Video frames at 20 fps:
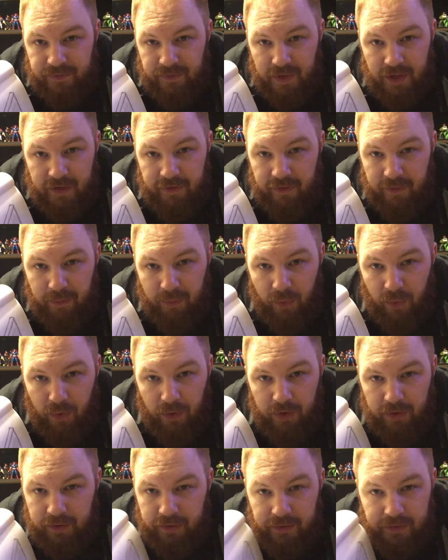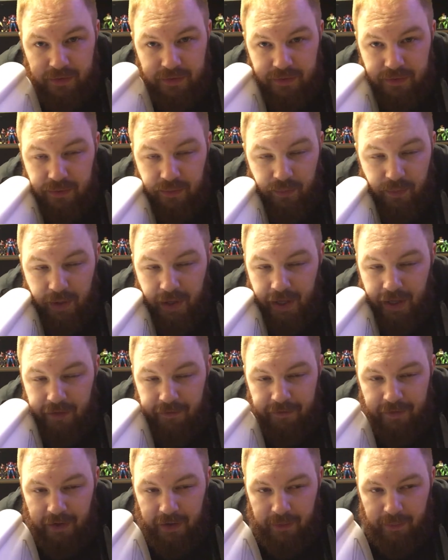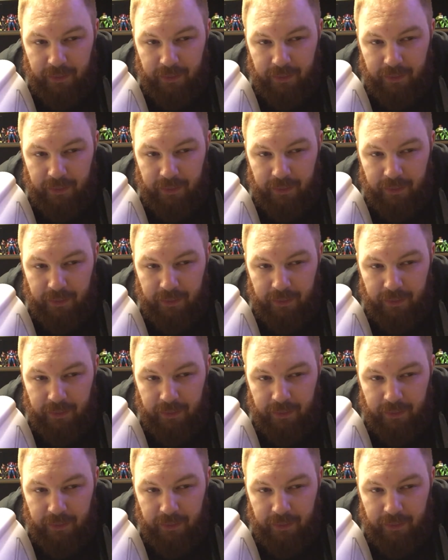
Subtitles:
even more, way fucking